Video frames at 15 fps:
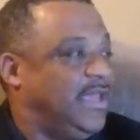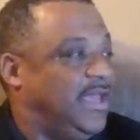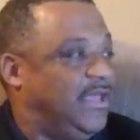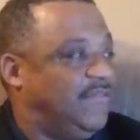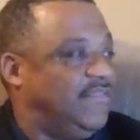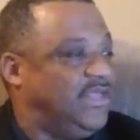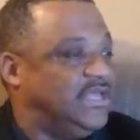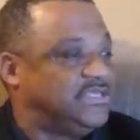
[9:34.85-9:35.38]

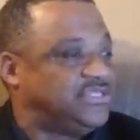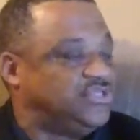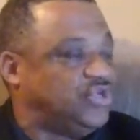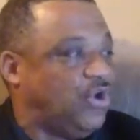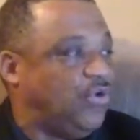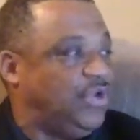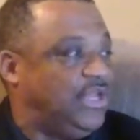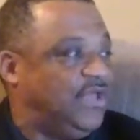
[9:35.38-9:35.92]
in this
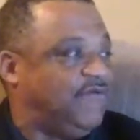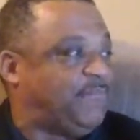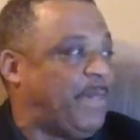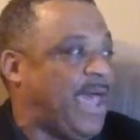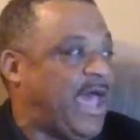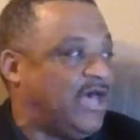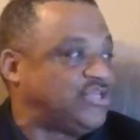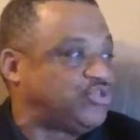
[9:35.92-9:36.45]
journey of
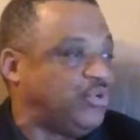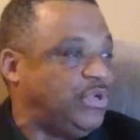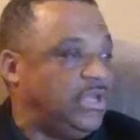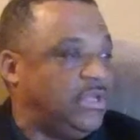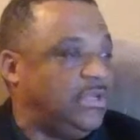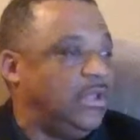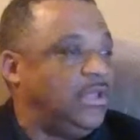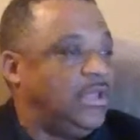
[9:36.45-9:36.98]

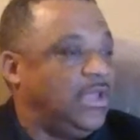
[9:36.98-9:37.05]
pastoring